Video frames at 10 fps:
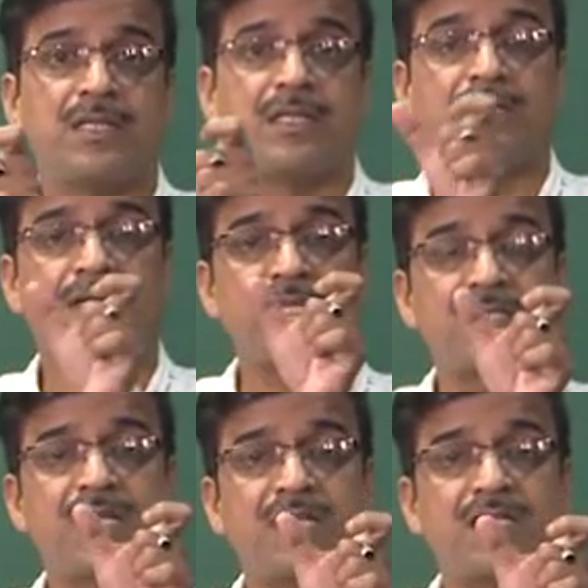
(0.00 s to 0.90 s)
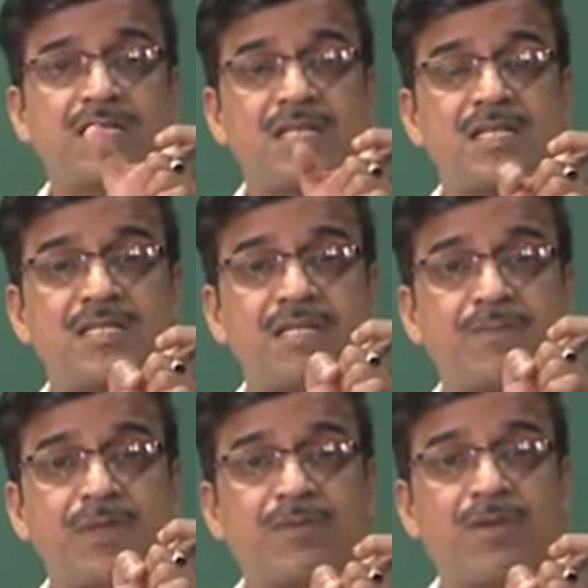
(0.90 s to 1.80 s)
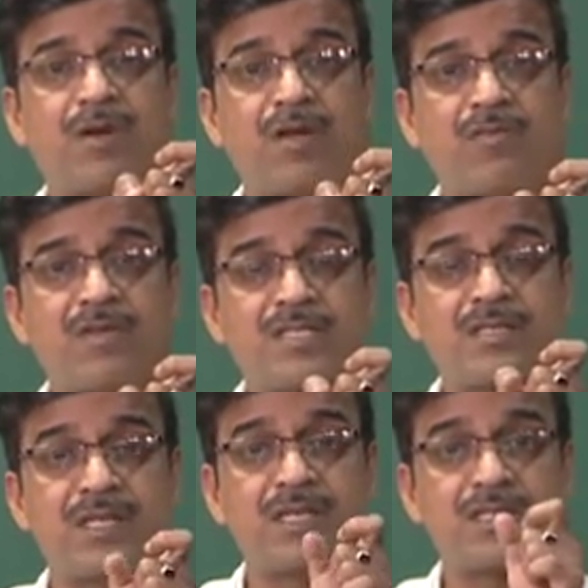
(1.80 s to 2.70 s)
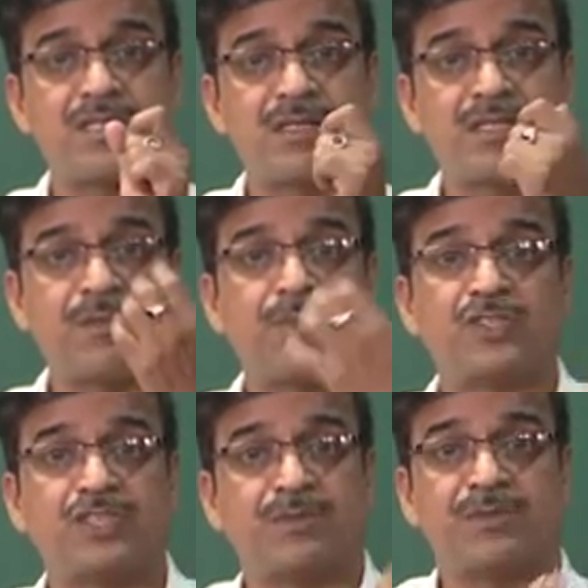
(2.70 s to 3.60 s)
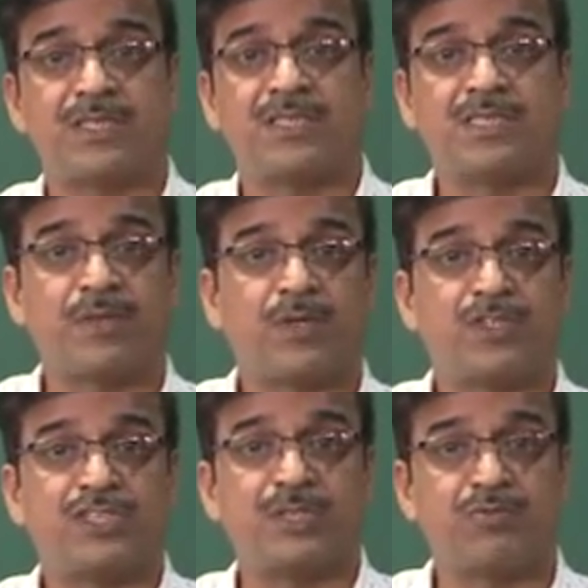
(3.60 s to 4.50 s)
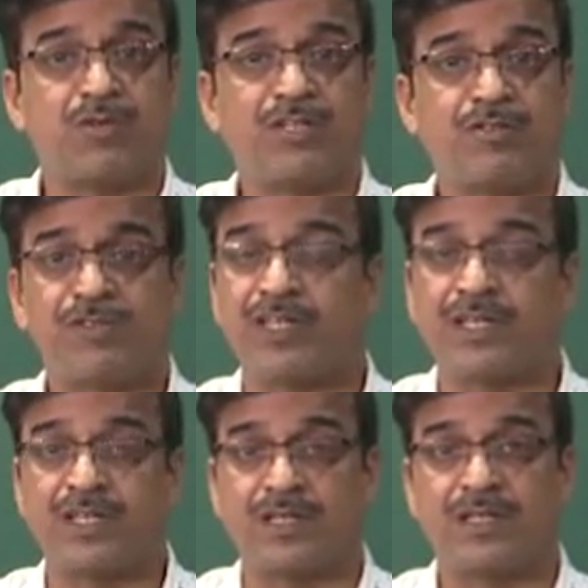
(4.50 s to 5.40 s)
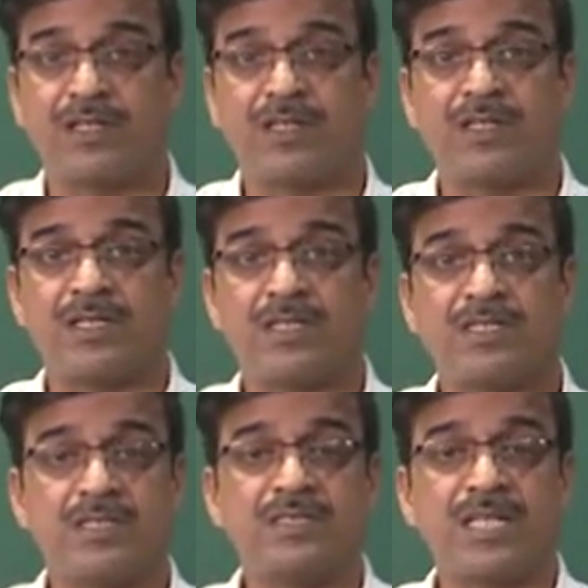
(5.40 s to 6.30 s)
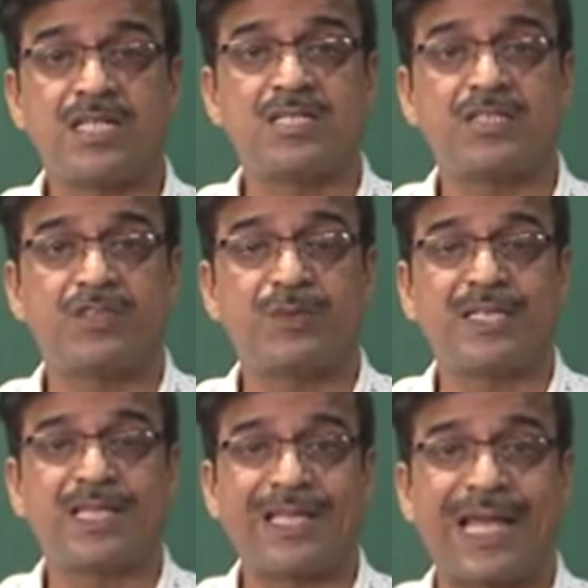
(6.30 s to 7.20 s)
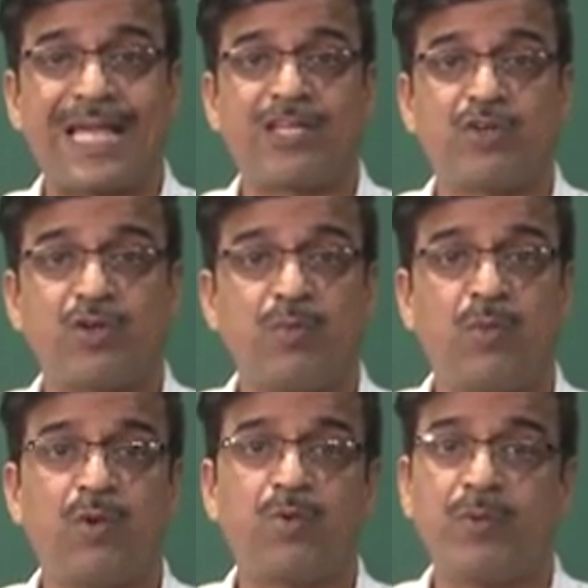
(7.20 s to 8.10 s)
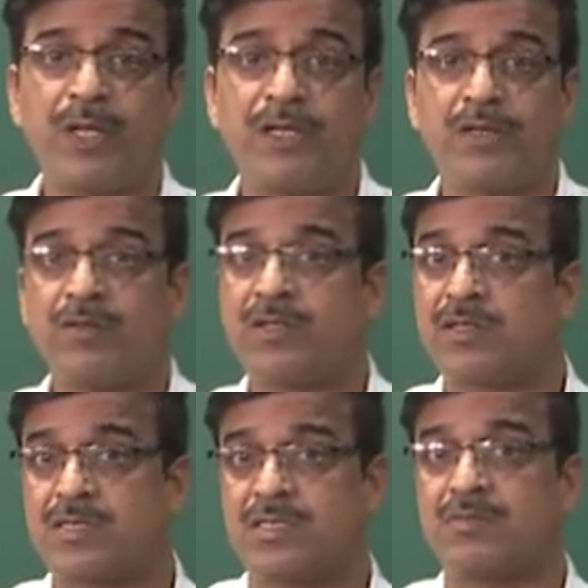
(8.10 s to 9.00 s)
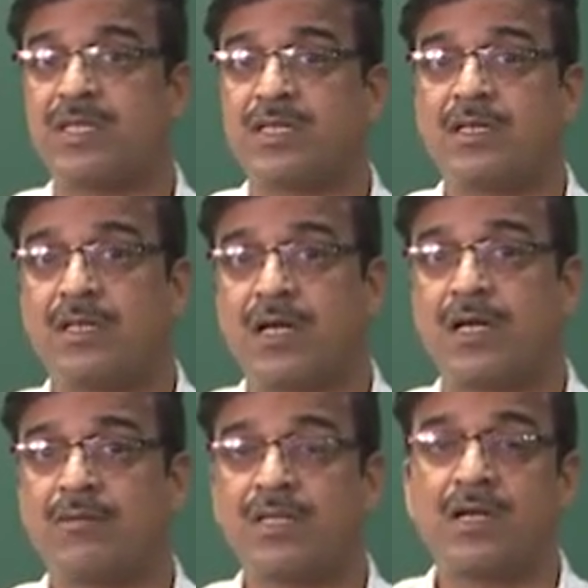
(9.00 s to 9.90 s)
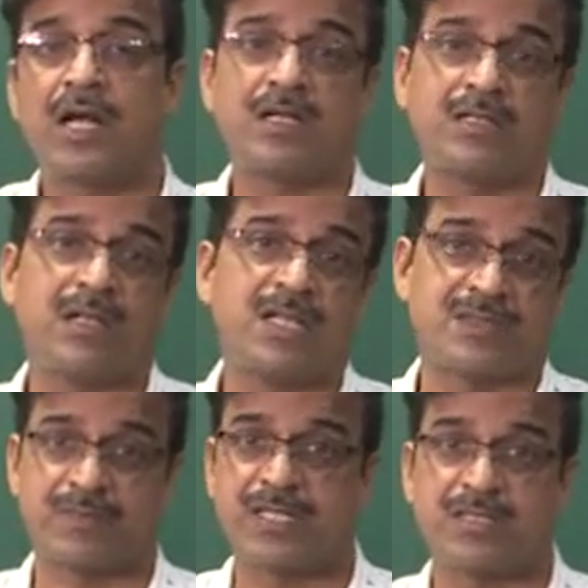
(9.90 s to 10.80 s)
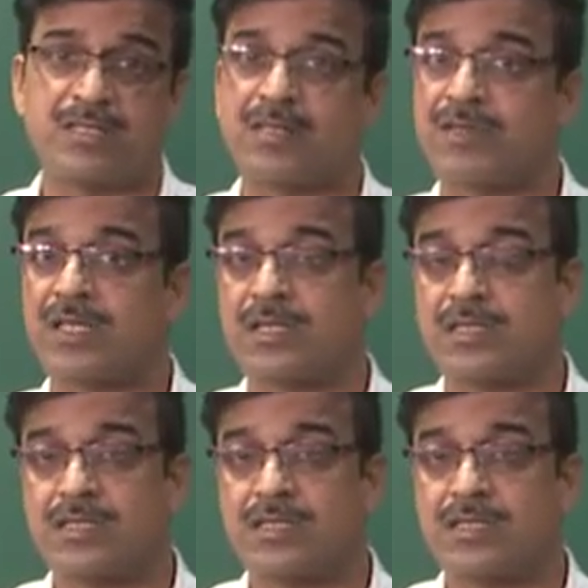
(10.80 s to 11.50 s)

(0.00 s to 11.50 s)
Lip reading: The rational in the sense the people always thinks in the positive sense, in the positive way to thinking. His intention is to be acquire more when receiving at the less price or something else.